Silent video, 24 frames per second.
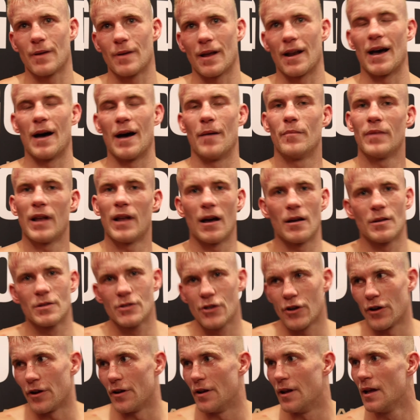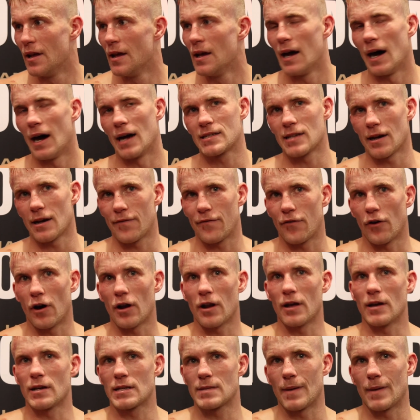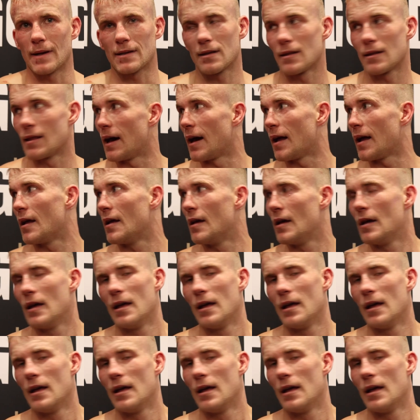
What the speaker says: but no, it was good. A tough fight, I expected that.